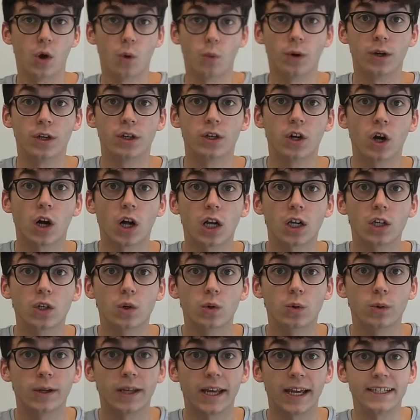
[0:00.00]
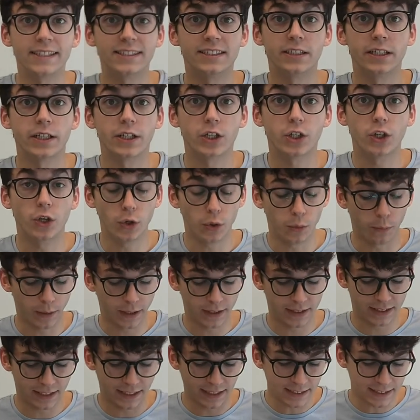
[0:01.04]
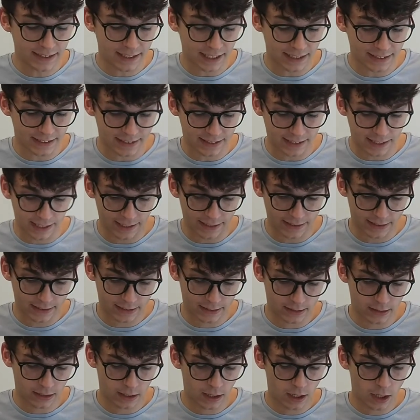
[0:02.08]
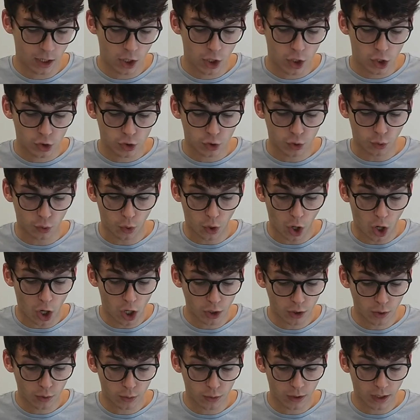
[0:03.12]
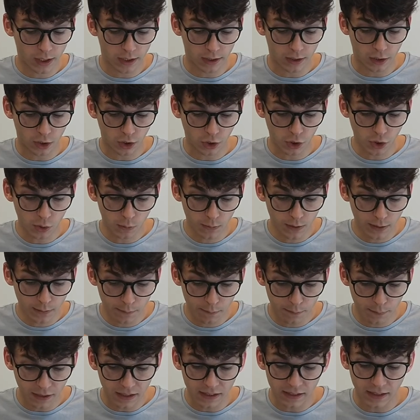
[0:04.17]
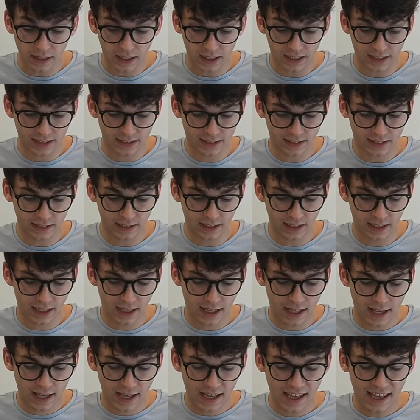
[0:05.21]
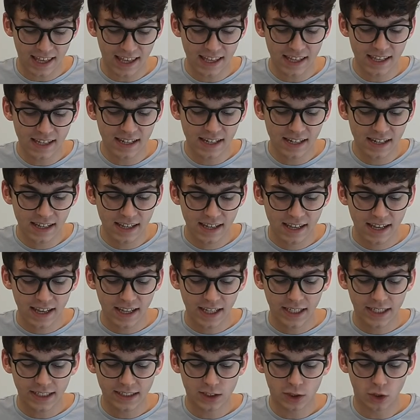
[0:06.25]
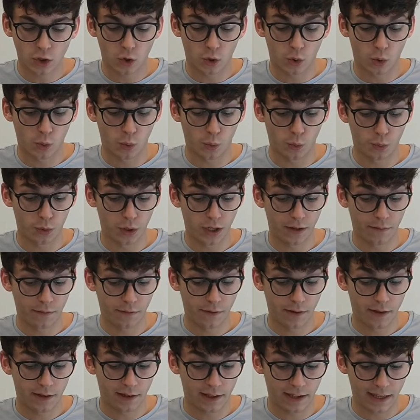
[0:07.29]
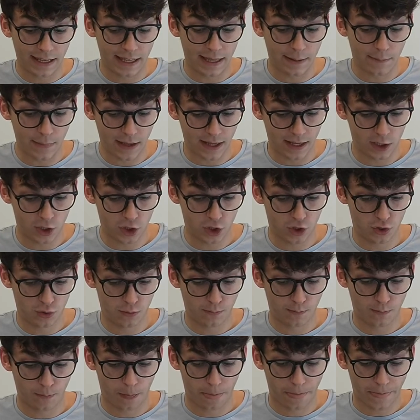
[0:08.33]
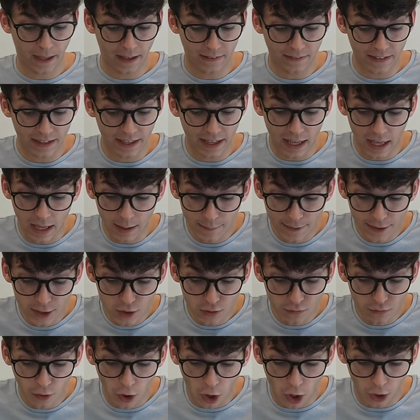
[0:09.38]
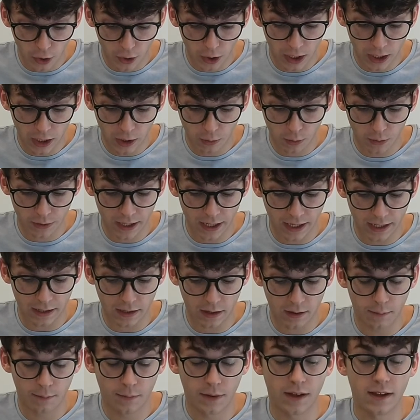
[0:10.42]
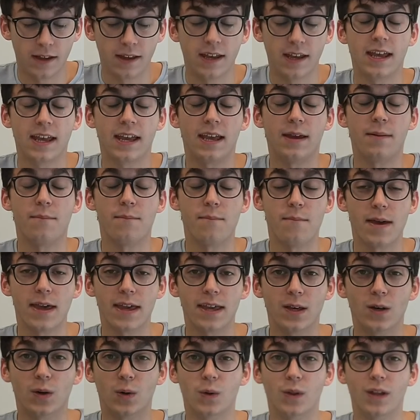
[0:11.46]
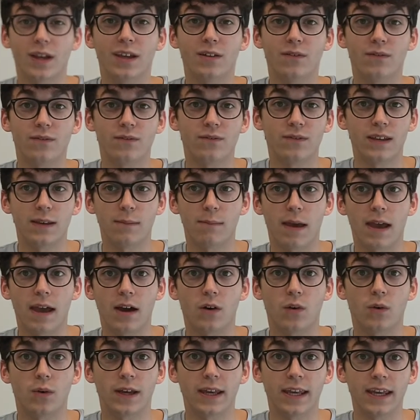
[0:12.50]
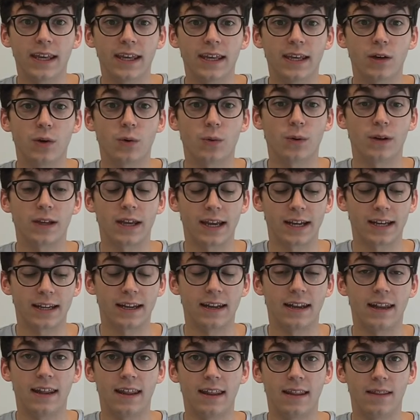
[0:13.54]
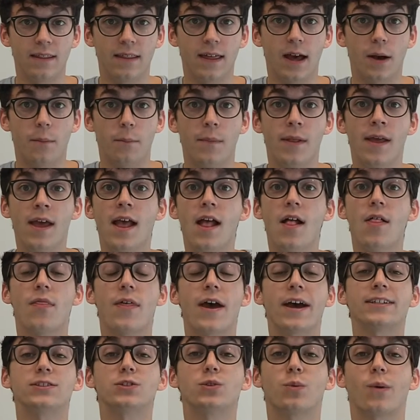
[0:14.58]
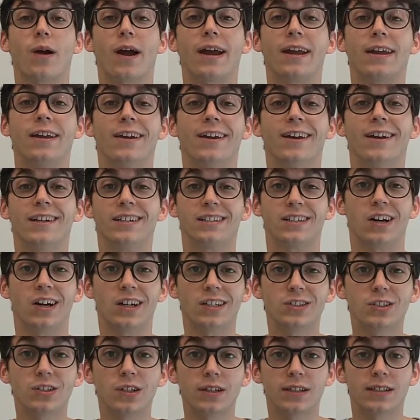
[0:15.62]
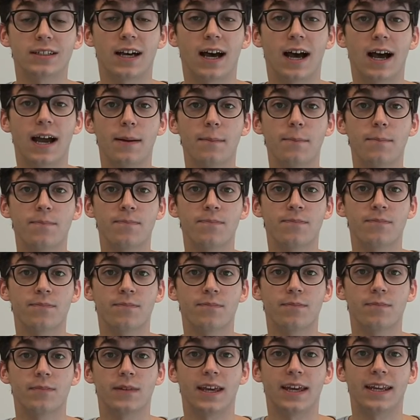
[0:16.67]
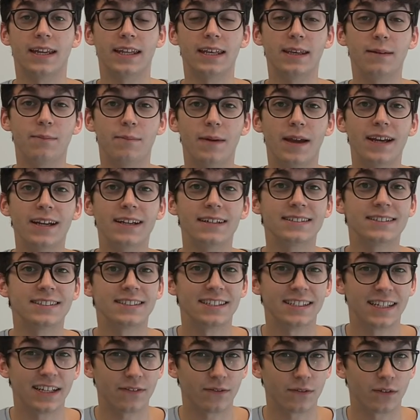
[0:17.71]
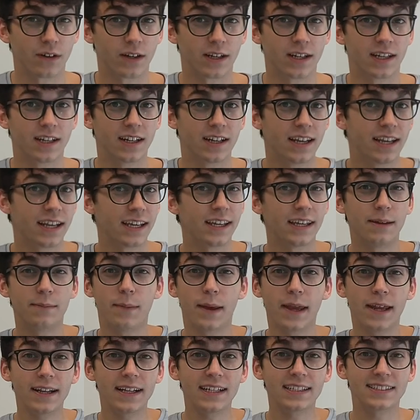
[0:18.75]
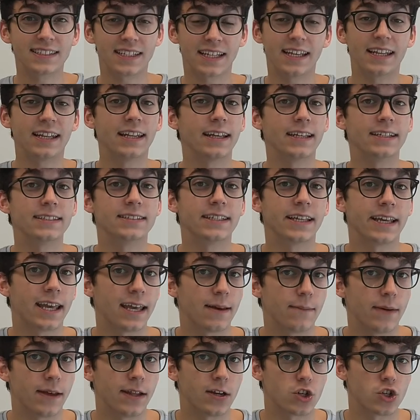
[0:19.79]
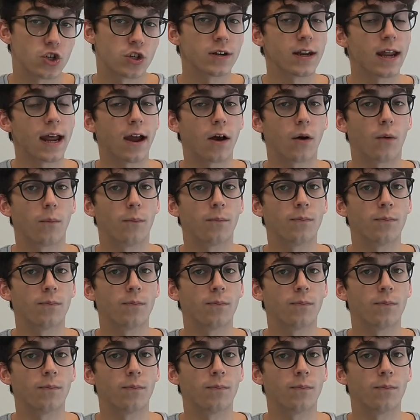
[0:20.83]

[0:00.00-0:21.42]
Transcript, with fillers: When God creates humans, he says this So God created human beings in his own image. In the image of God, he created them male and female. He created them. That's right. God took time and he made us different. He made us in his image. Now,